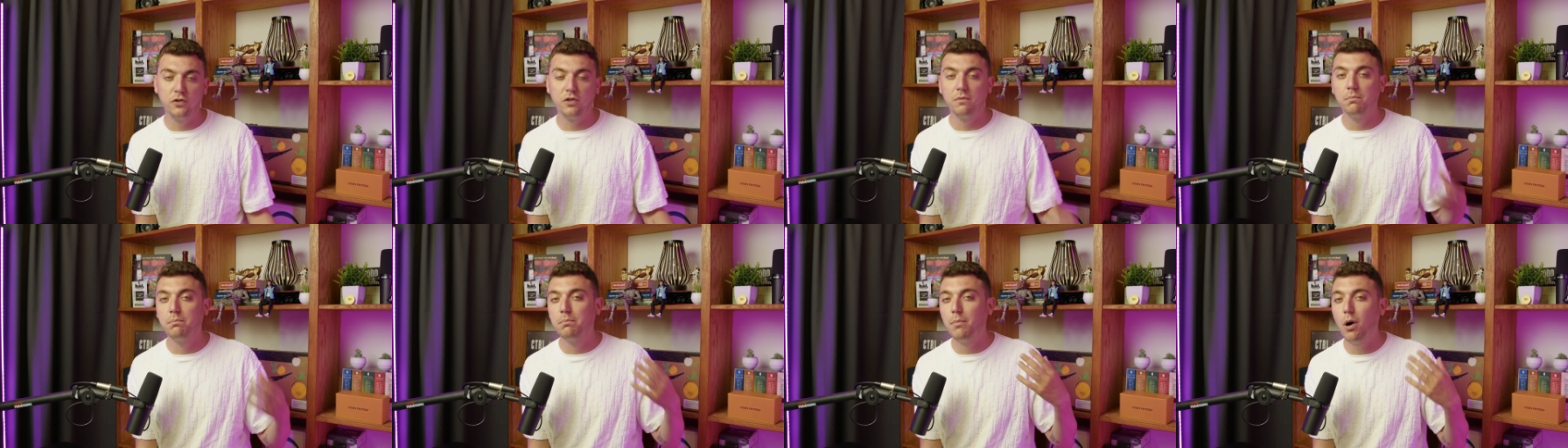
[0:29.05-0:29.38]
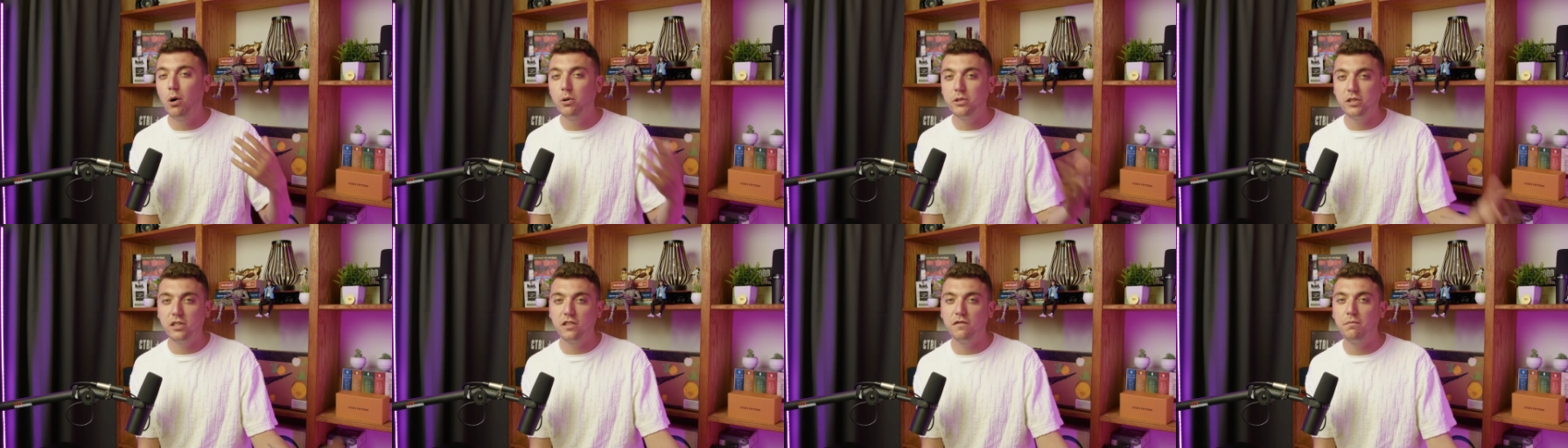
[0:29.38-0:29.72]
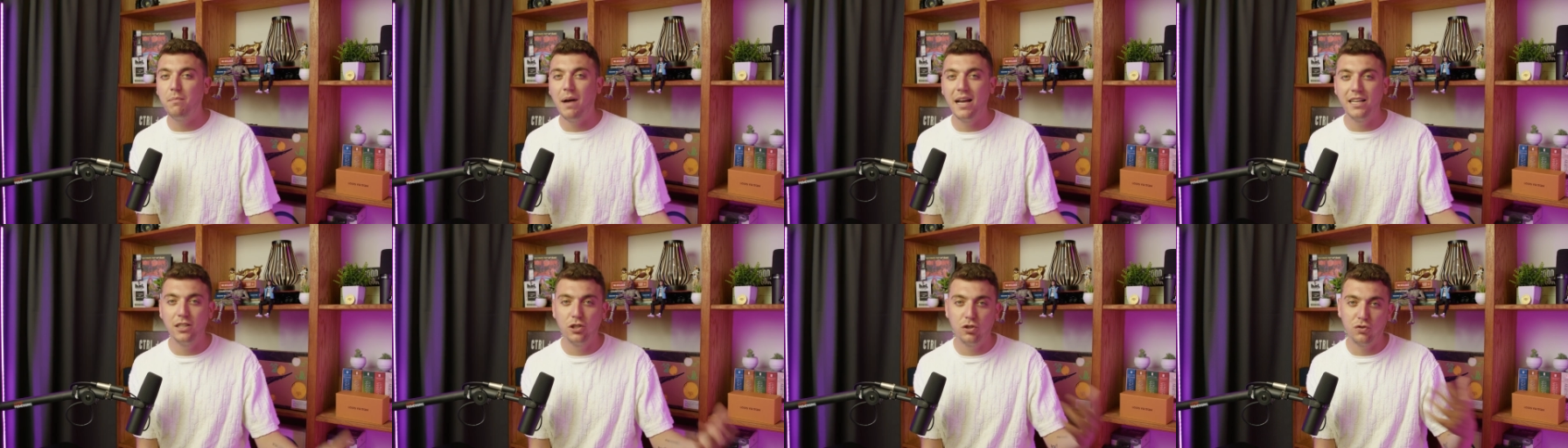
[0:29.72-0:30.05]
Most of
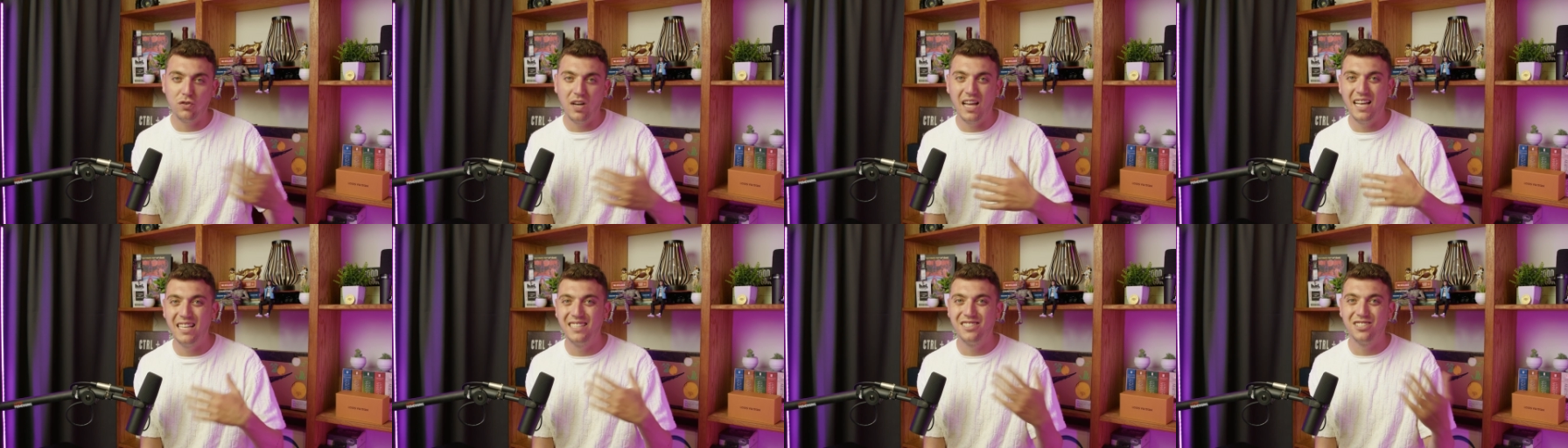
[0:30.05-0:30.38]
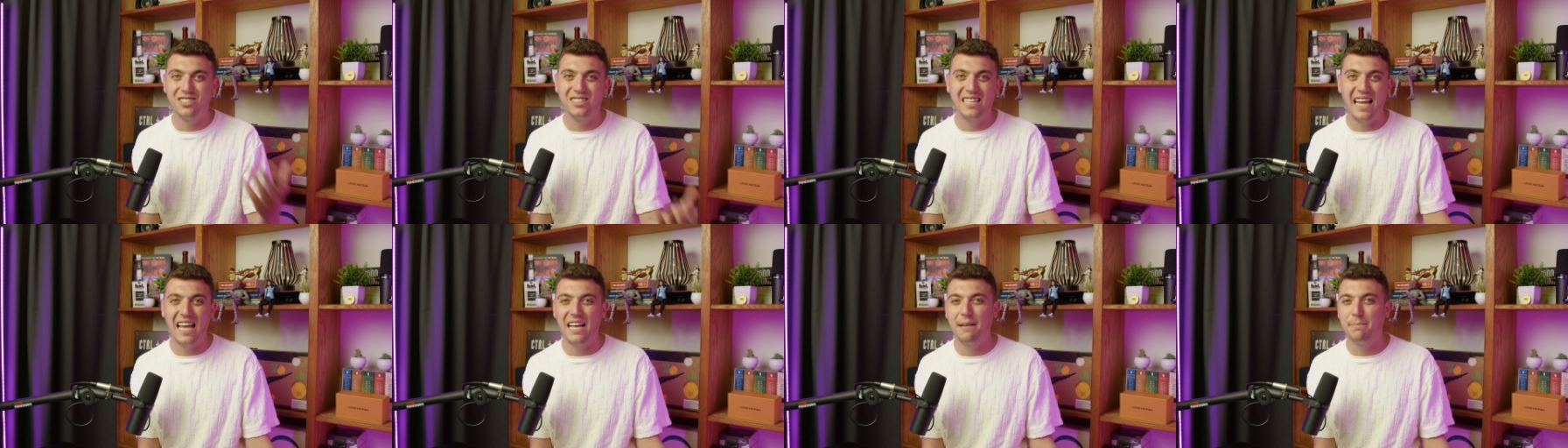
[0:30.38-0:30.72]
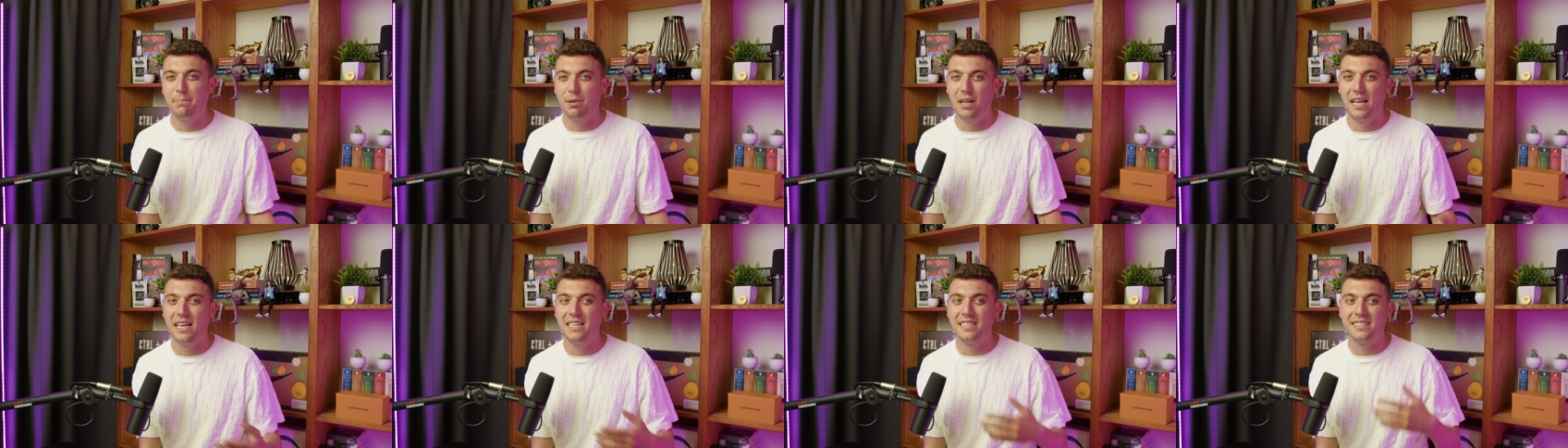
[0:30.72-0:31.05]
my trades take
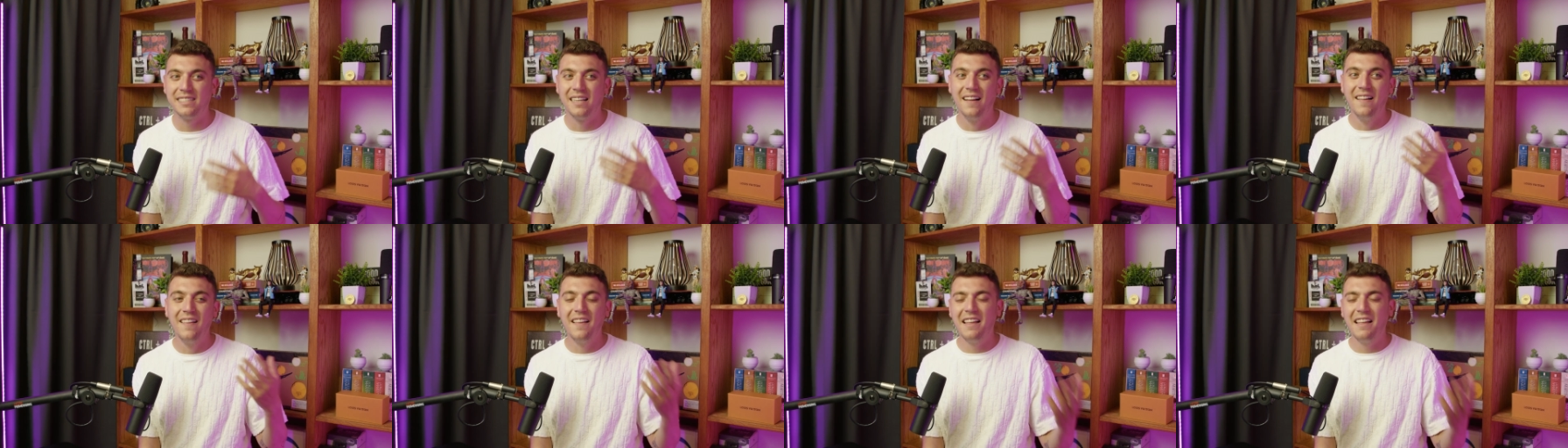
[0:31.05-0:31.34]
place